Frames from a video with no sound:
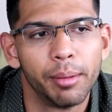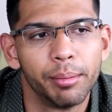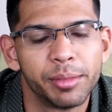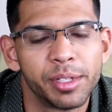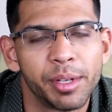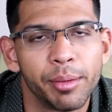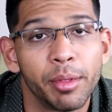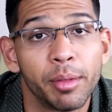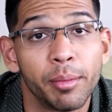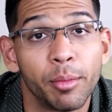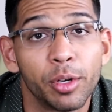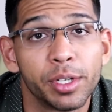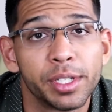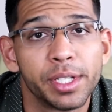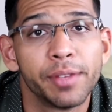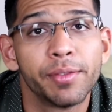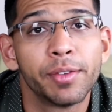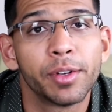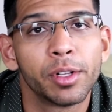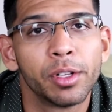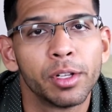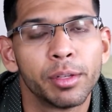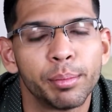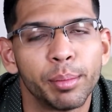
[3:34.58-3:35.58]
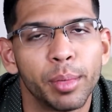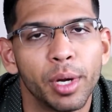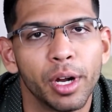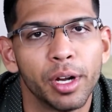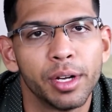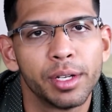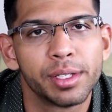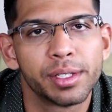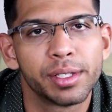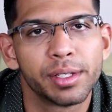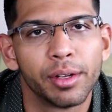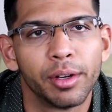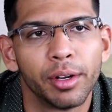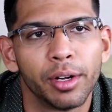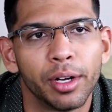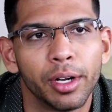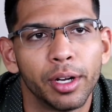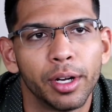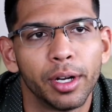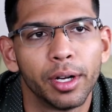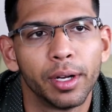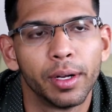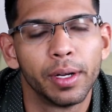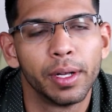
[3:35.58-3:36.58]
some of the more difficult parts
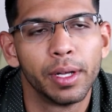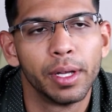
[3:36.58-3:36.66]
are